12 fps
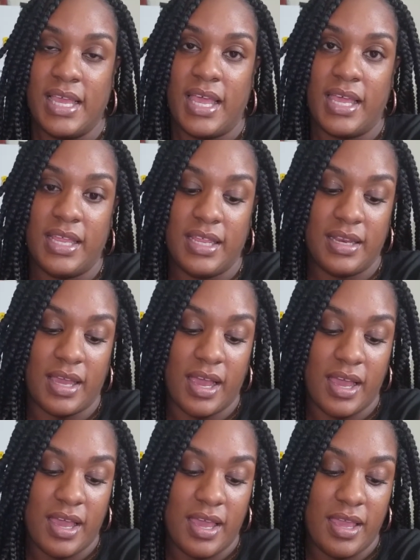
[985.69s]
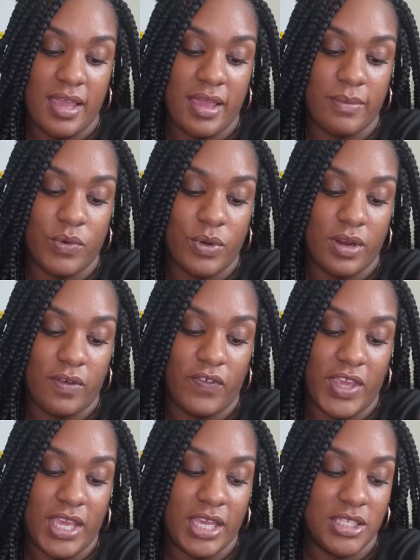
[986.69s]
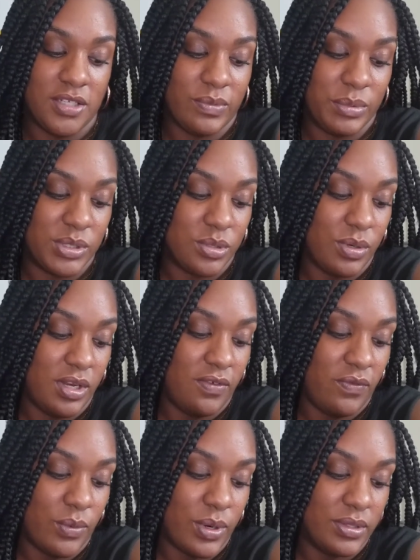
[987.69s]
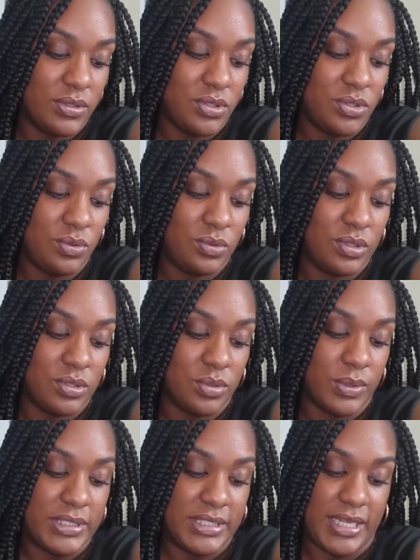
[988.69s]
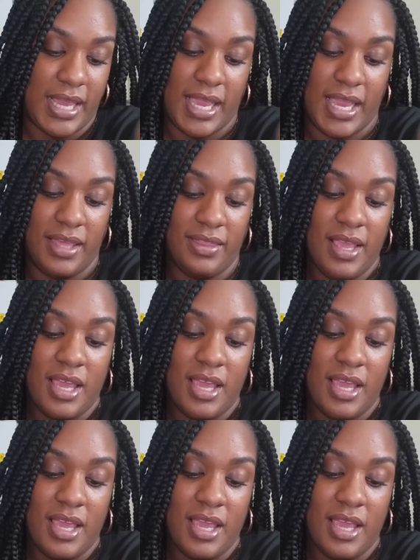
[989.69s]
and I am going on vacation from the 24th to the 28th